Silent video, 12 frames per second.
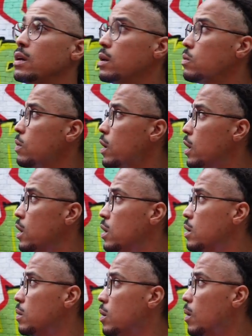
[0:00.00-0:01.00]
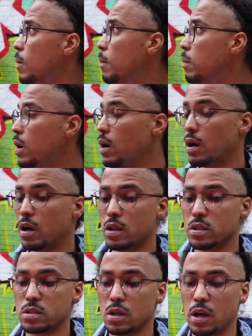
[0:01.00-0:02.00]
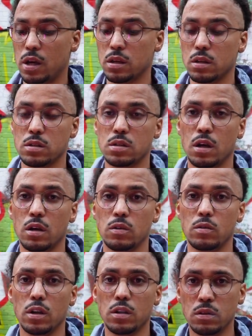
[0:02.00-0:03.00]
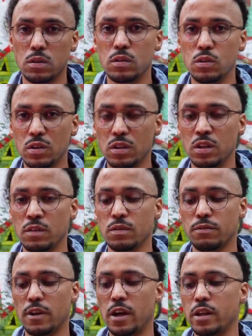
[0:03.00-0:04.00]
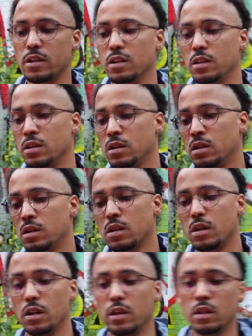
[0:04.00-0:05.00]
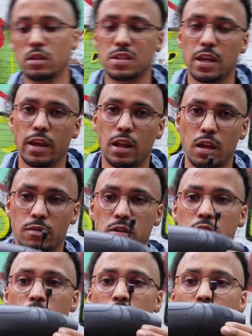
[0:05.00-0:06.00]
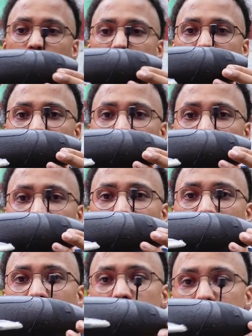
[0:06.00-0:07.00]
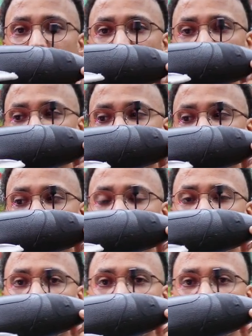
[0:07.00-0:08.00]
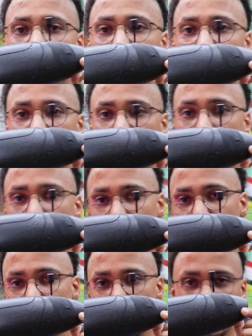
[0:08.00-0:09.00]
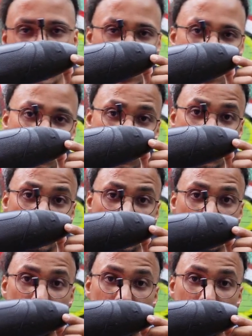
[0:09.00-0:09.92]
that way, but I can tell you, they can, you can even fly it a little, a little tail heavy. This is like the max agility if you like freestyling with it.